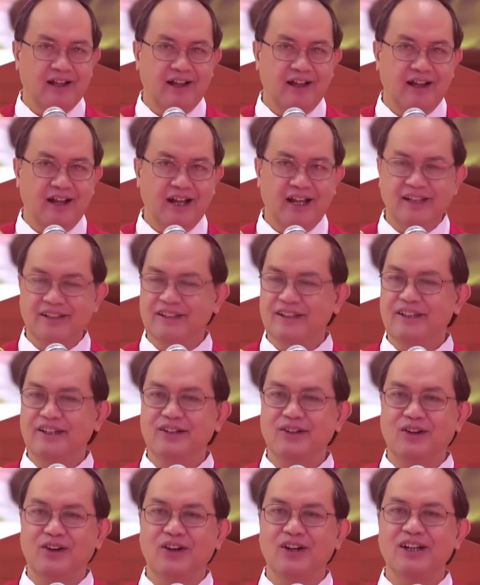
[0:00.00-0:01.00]
And he
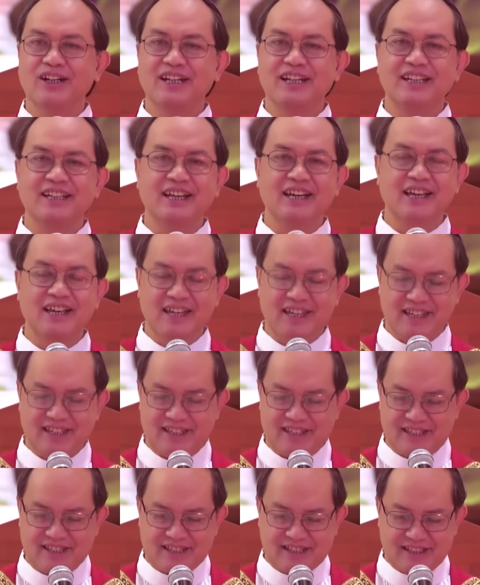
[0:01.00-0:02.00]

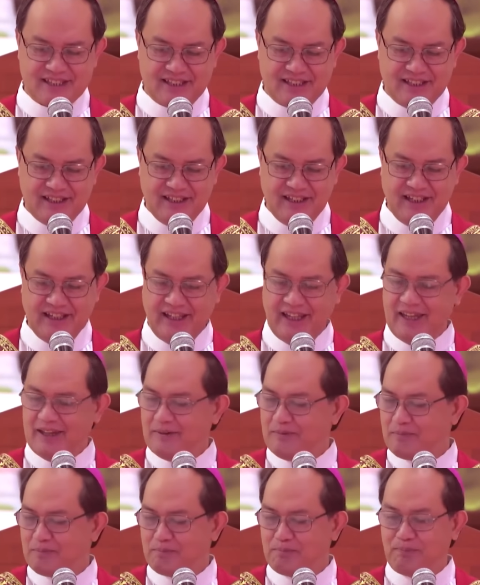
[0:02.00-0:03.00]
organized a
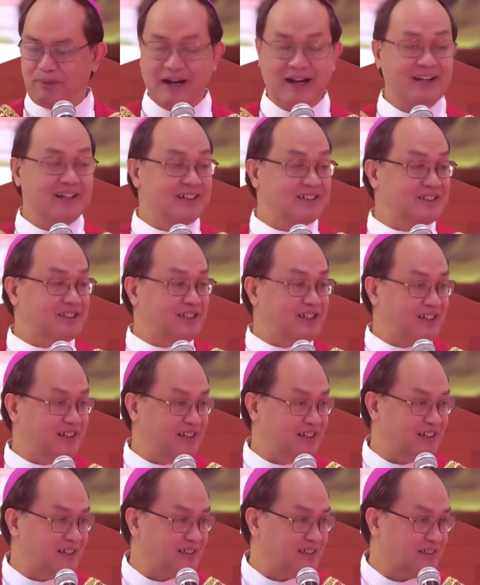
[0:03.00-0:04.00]

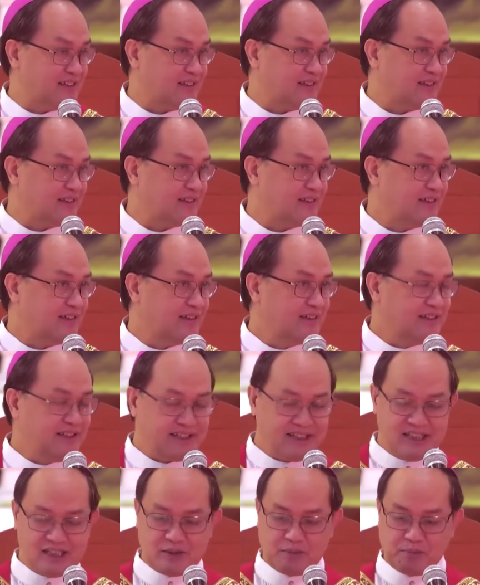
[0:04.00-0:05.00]
party.
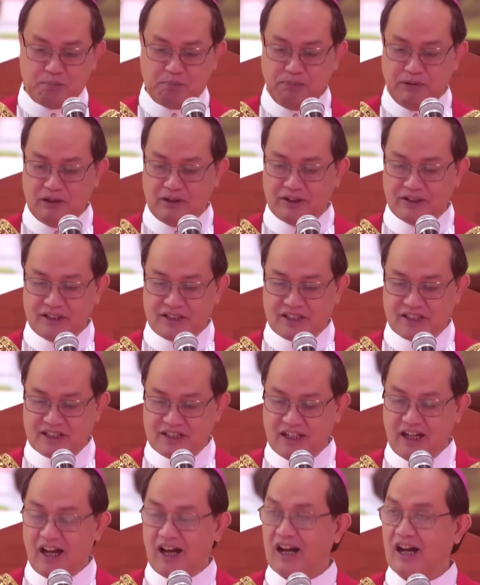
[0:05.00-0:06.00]
Nag-splurge
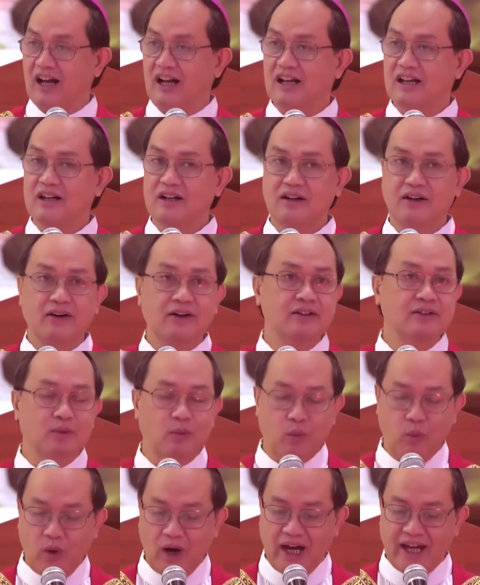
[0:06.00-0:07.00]
siya
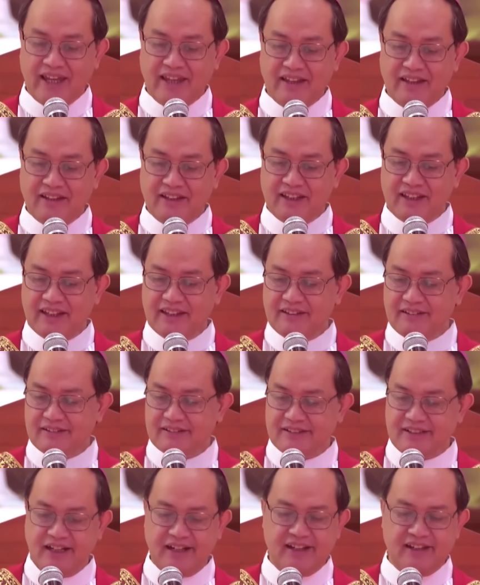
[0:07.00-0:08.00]
on wining and
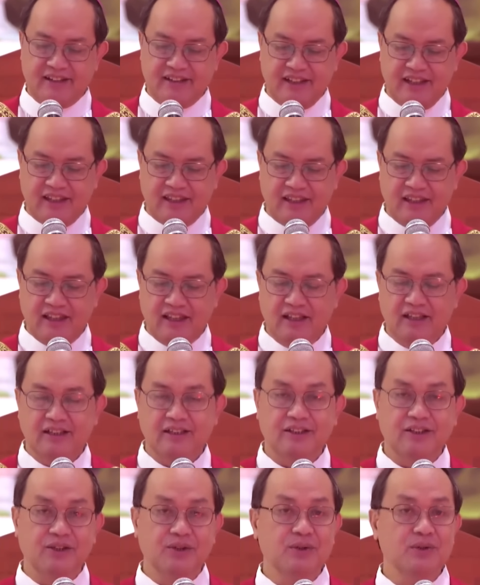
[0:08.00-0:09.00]
dining
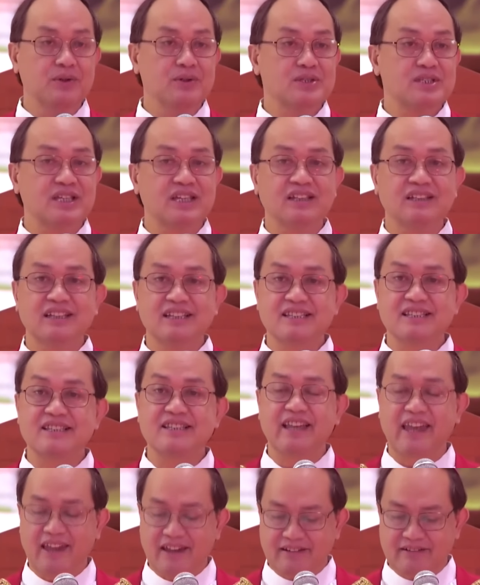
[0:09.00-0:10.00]
using the
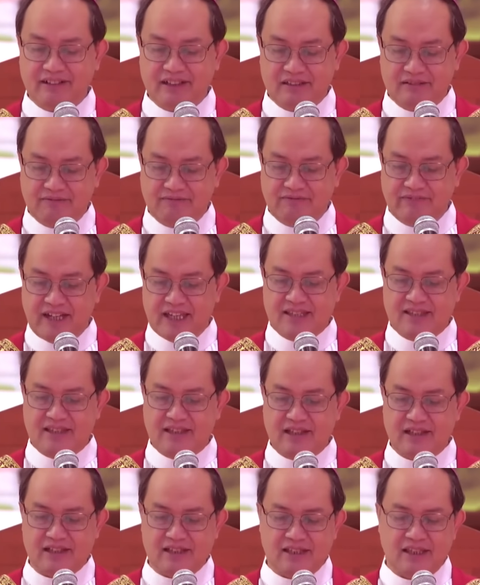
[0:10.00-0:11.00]
sacred
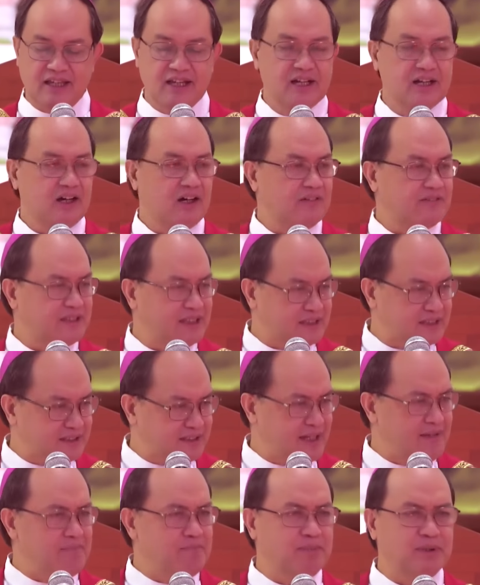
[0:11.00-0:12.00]
vessels of the
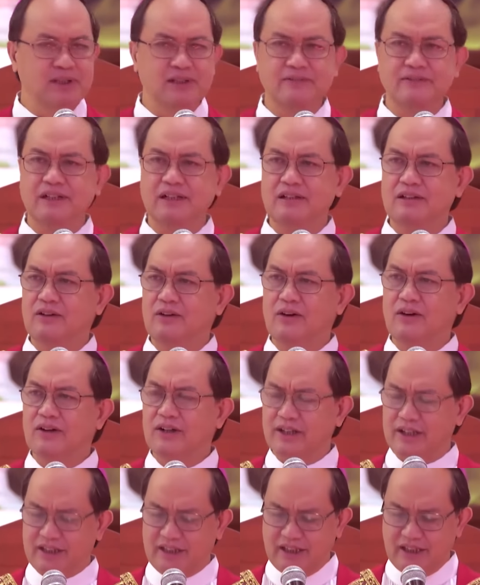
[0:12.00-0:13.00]
temple of the
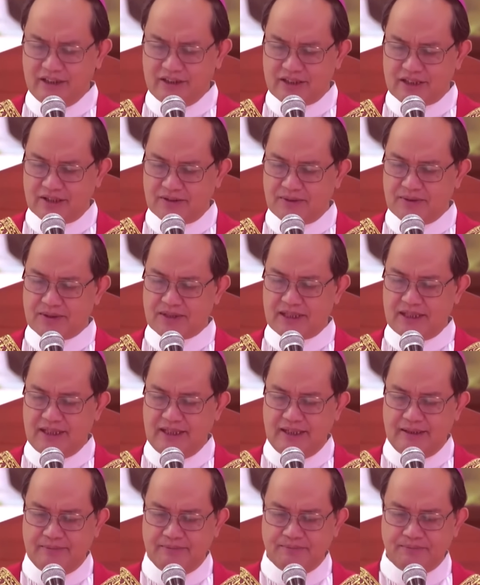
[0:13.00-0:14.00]
Lord in
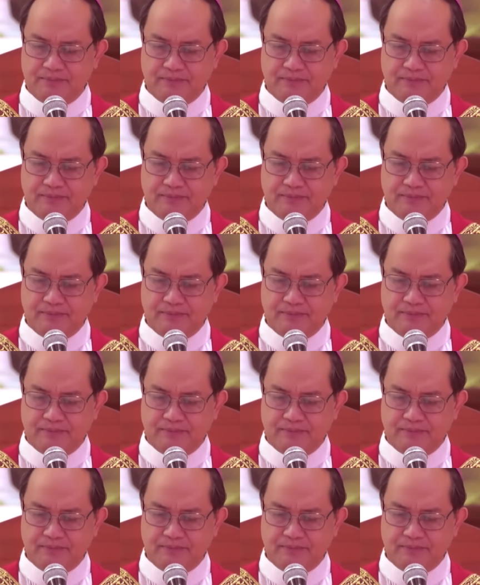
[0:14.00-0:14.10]
Jerusalem.